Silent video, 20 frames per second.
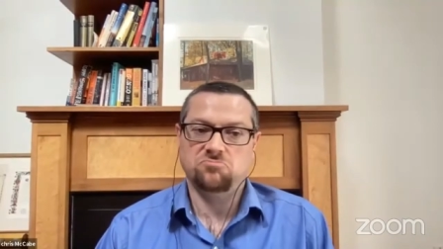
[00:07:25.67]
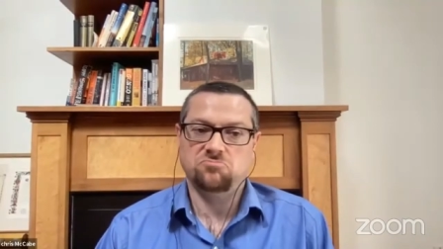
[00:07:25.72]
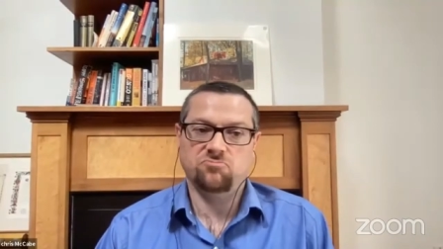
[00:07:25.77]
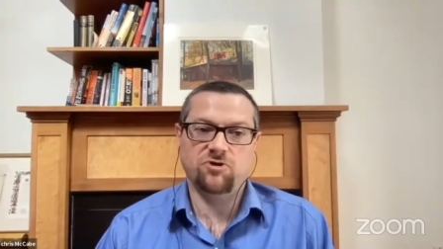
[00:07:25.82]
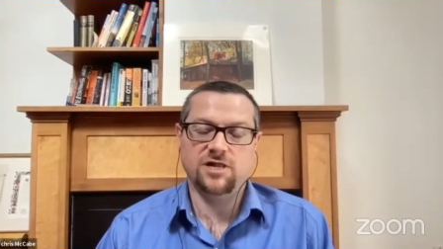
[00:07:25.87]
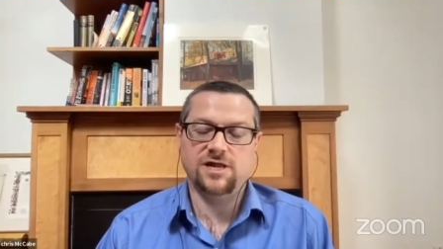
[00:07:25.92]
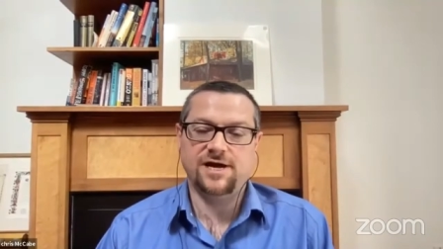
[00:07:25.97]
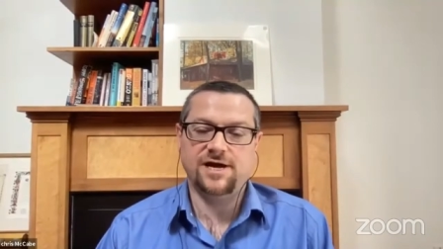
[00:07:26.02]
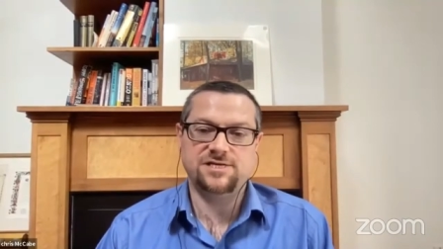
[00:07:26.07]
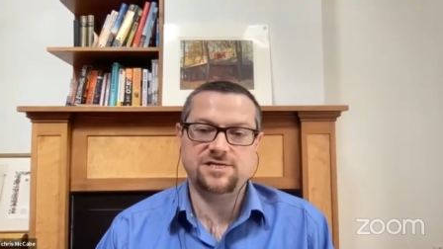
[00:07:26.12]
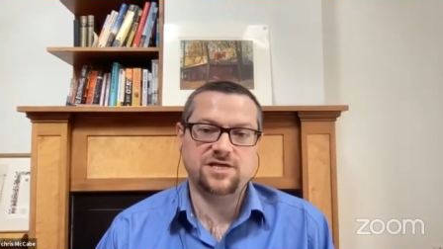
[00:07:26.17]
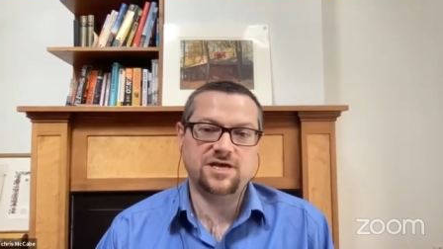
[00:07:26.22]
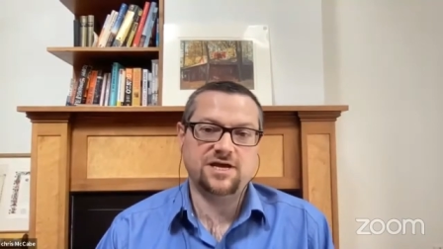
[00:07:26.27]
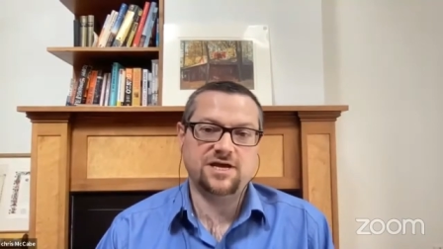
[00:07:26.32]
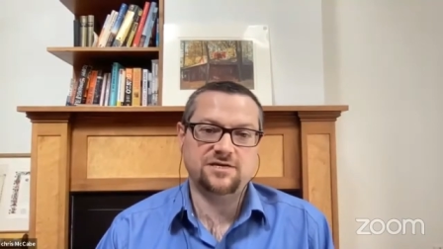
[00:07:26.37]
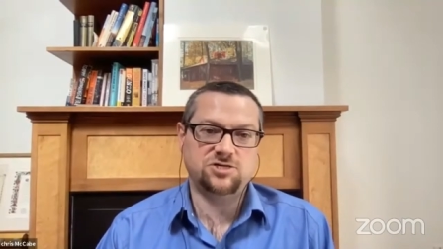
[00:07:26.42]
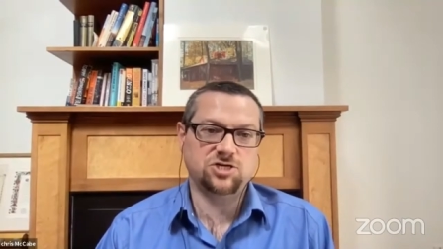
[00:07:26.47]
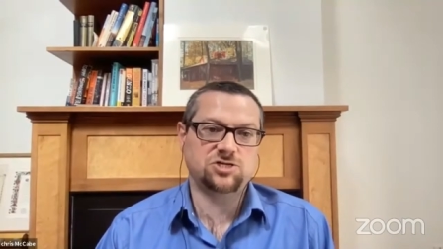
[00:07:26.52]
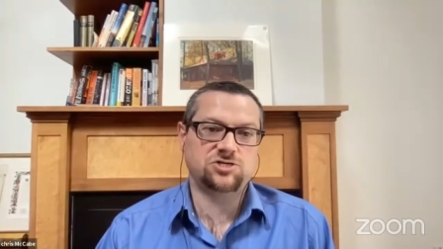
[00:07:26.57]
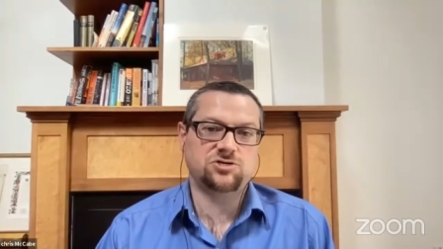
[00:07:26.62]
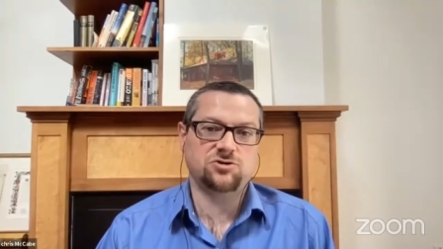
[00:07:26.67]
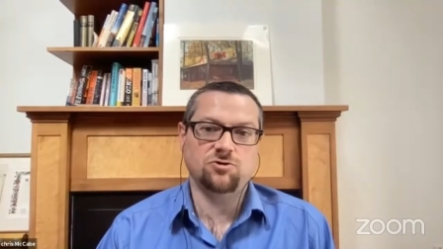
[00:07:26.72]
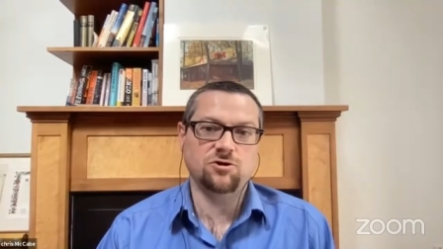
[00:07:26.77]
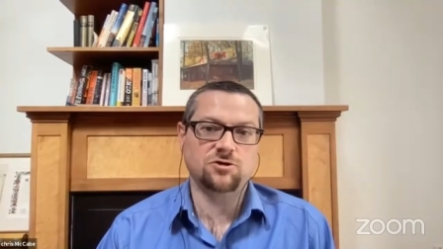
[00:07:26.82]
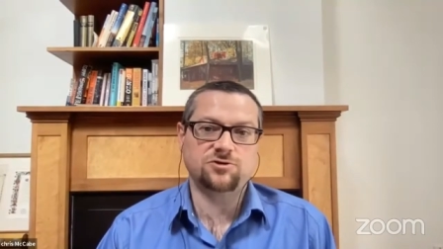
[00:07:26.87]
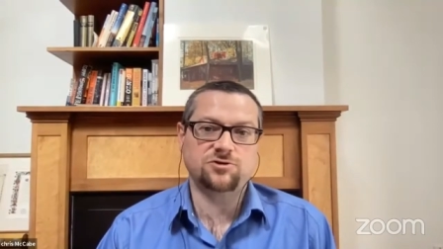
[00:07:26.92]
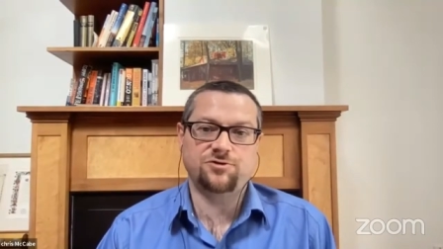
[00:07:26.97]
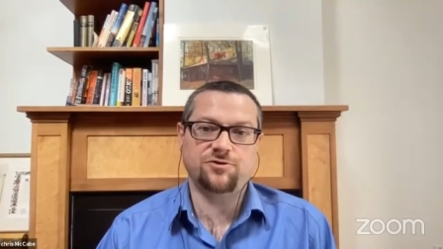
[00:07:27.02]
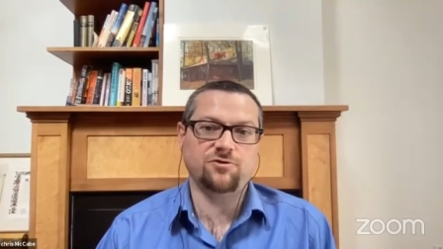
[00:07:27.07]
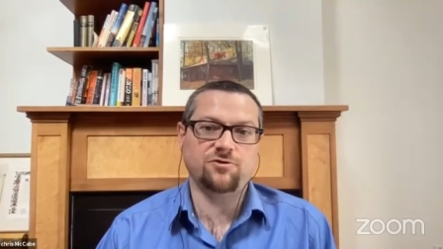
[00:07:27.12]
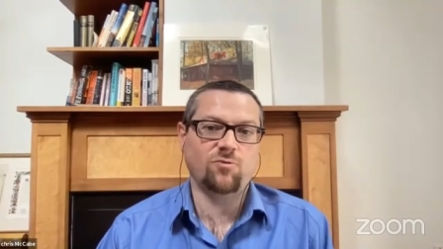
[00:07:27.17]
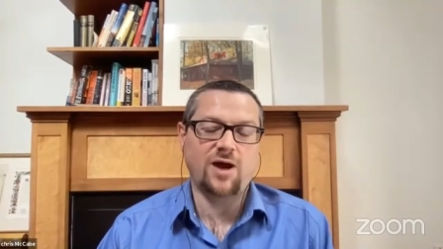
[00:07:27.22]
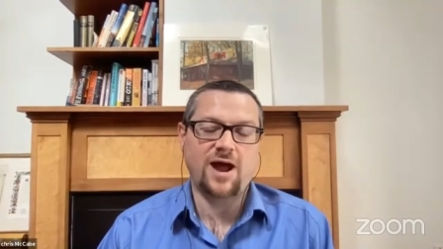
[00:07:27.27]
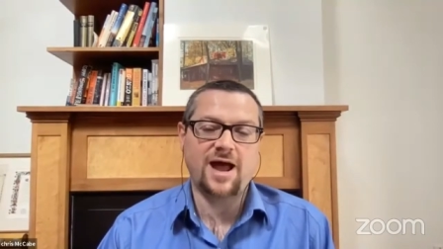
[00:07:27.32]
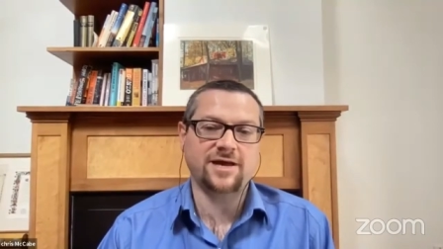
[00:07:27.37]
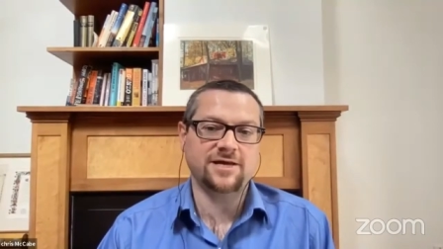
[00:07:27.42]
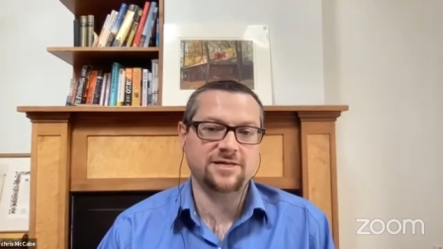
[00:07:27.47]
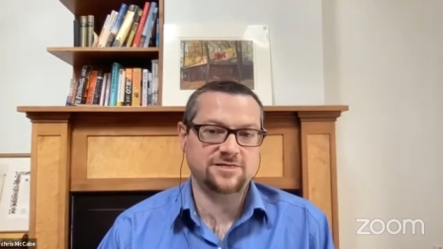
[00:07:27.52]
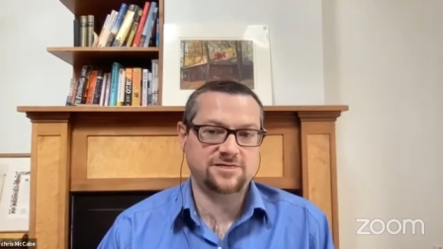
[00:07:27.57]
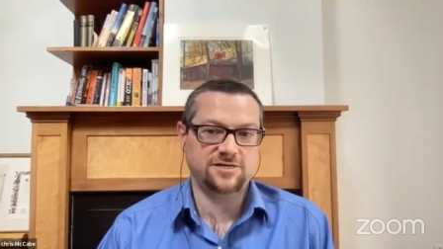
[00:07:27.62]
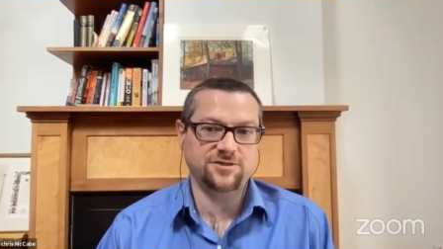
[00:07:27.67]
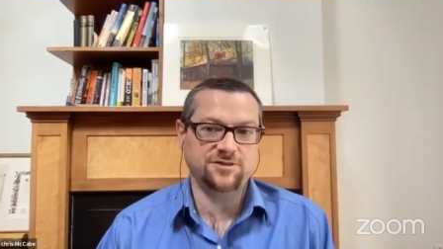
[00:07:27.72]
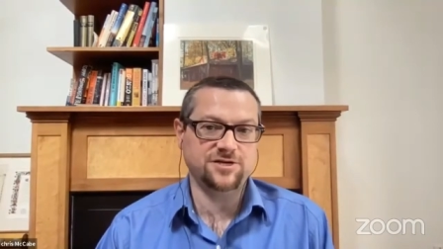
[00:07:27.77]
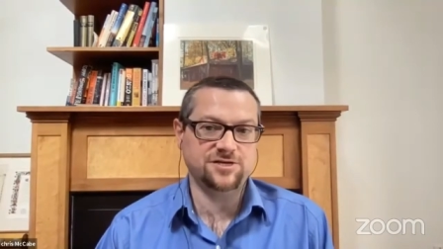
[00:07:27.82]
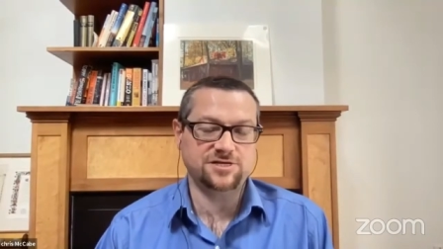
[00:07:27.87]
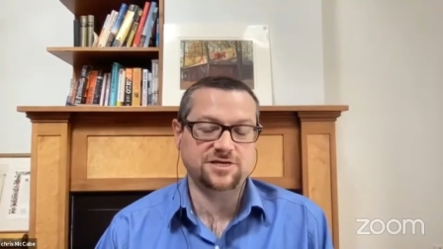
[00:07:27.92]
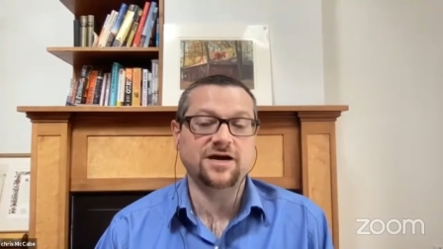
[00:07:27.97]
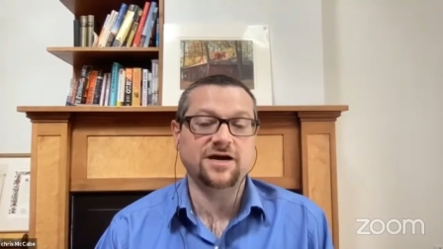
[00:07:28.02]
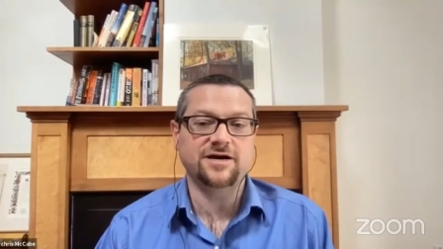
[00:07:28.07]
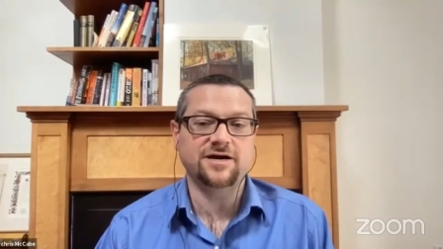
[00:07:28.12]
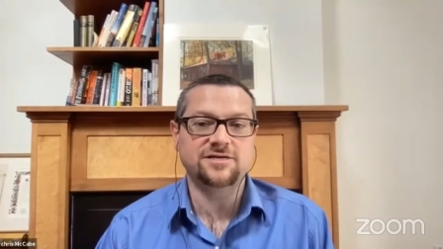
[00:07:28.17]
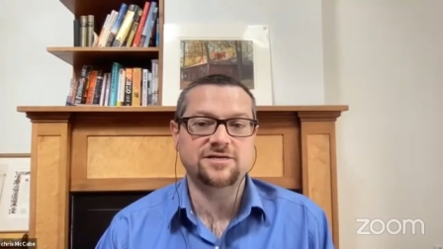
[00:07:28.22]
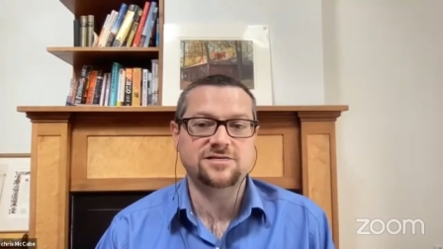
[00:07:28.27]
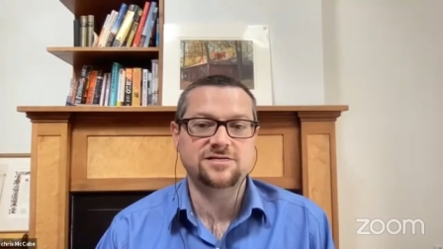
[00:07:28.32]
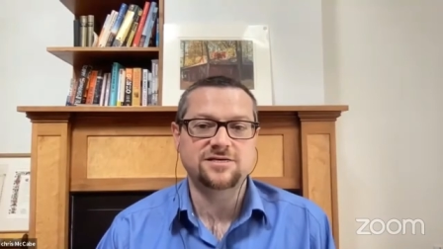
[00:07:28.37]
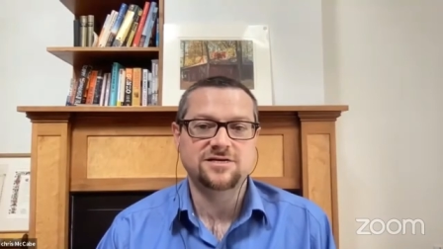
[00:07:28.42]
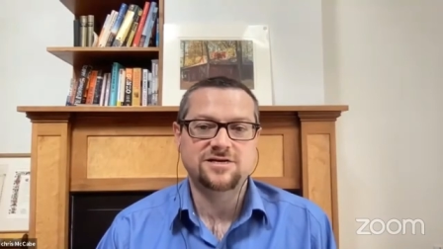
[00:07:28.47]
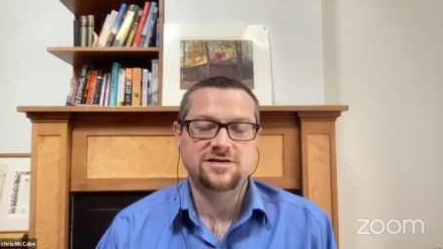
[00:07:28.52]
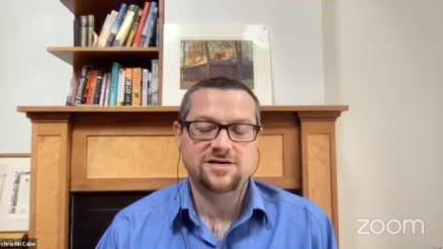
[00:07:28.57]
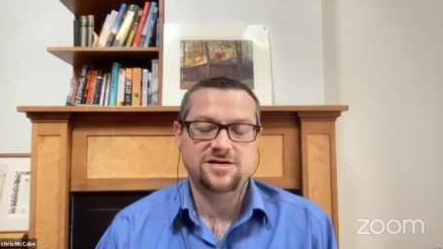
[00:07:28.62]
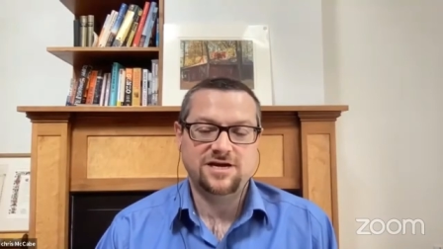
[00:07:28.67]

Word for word: realized they had just hooked their wagon to these guys